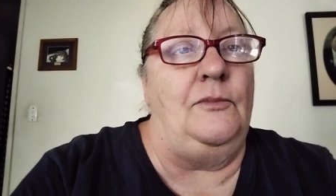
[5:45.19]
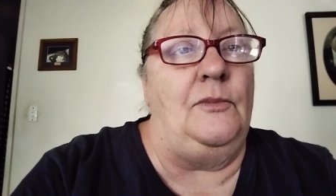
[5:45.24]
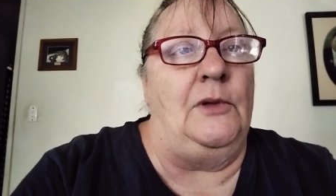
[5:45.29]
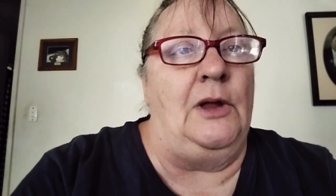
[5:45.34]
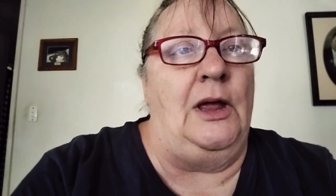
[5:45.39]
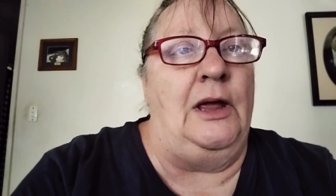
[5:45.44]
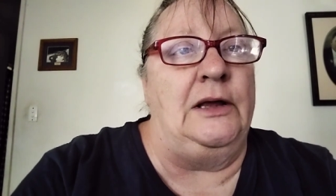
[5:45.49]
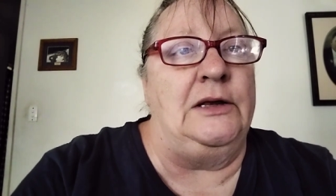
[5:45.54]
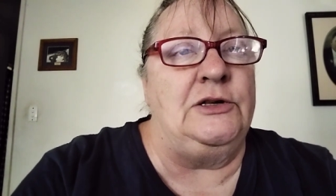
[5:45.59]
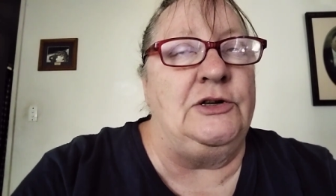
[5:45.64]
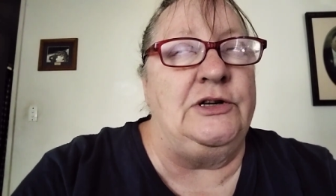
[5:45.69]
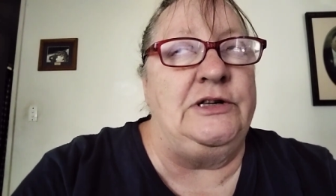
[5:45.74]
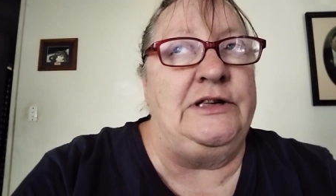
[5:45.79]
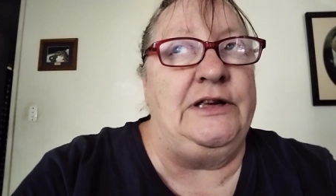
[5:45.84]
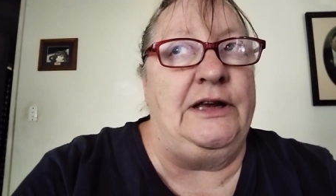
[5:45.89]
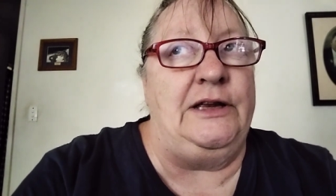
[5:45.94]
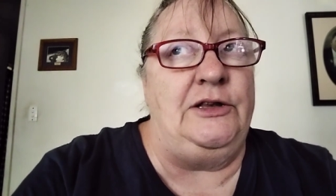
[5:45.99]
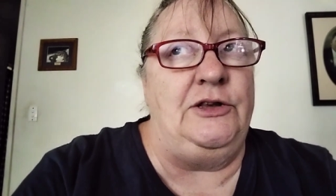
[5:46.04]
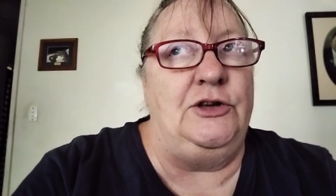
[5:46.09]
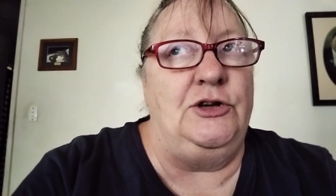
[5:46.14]
As I
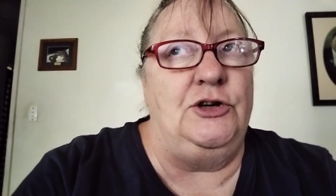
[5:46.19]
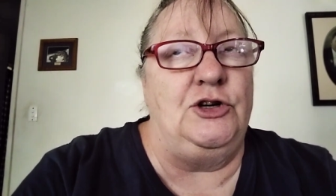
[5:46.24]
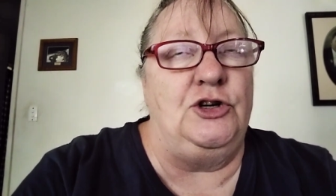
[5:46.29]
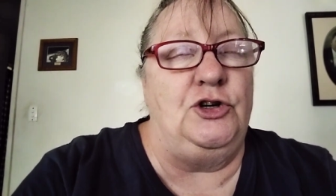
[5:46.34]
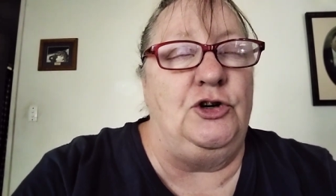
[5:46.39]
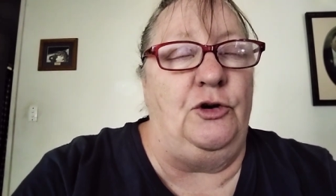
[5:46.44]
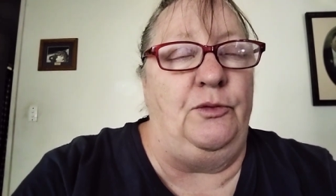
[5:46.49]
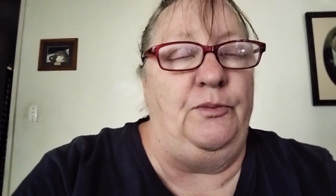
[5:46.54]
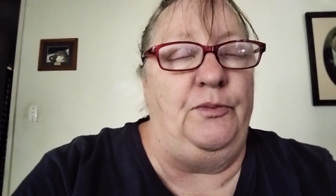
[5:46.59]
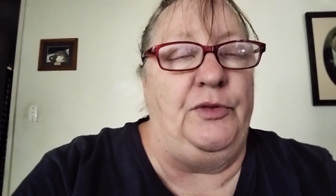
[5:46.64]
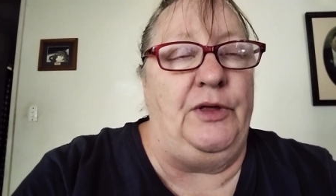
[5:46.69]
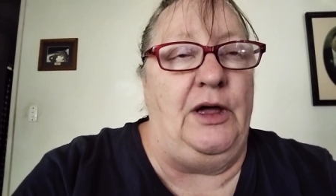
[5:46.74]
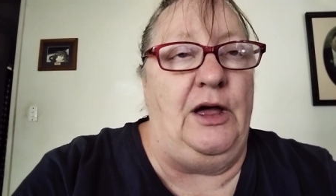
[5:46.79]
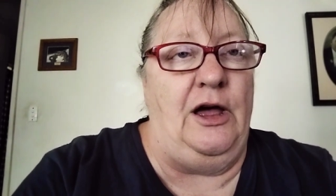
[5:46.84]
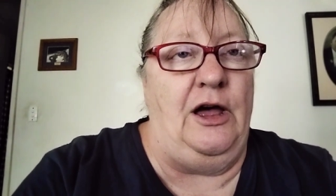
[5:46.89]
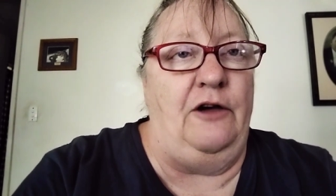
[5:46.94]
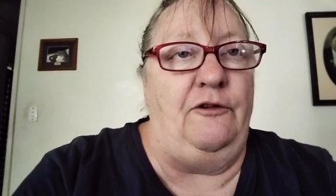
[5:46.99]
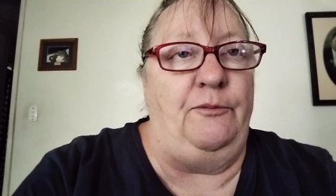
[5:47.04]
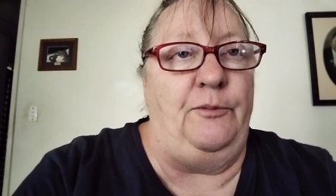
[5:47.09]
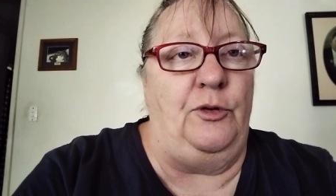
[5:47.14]
said, shop the
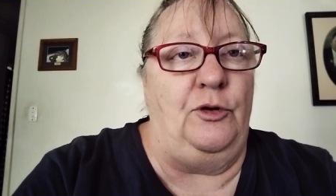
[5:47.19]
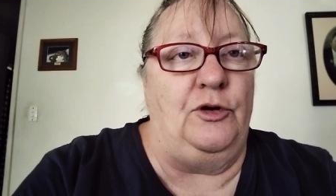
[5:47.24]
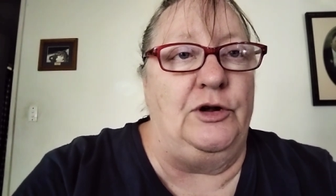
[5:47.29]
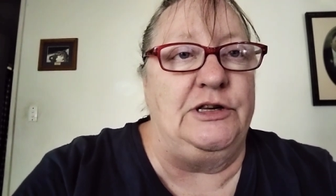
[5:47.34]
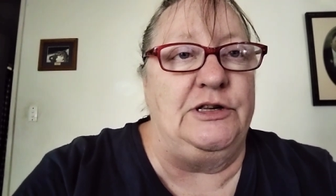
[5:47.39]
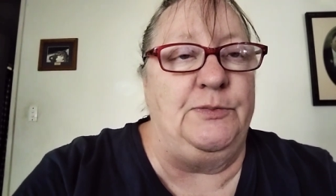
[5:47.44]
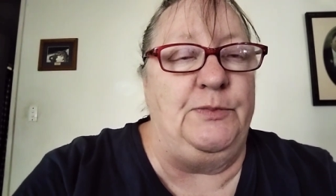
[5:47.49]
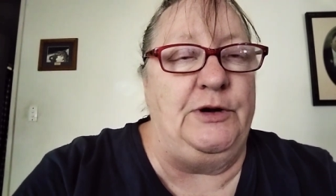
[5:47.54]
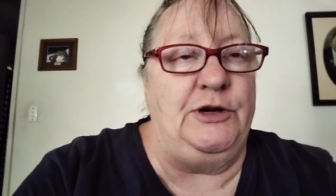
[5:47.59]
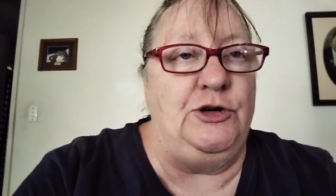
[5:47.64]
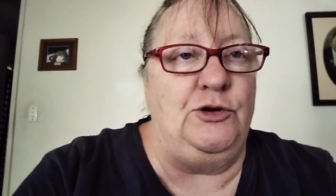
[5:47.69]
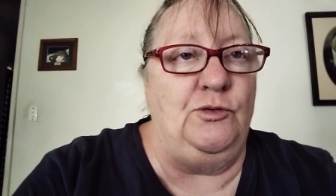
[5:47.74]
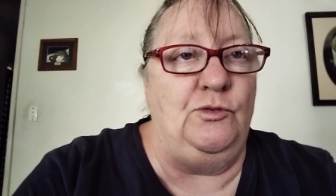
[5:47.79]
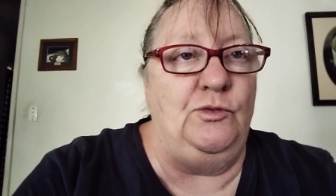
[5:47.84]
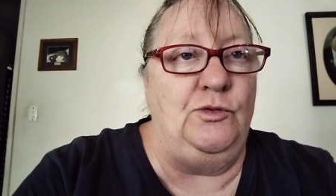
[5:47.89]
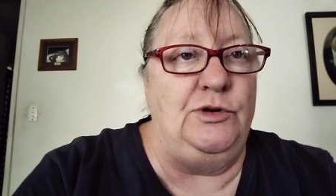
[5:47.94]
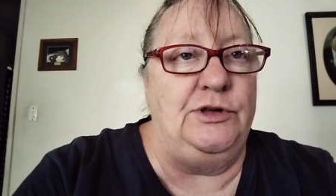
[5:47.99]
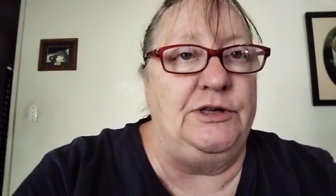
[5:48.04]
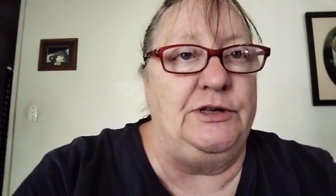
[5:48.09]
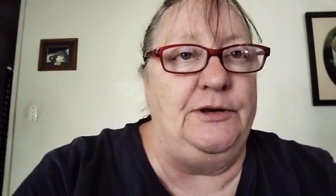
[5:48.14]
half price
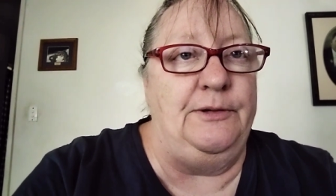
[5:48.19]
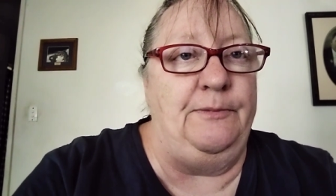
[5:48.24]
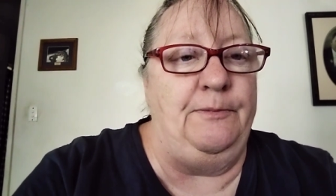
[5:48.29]
specials.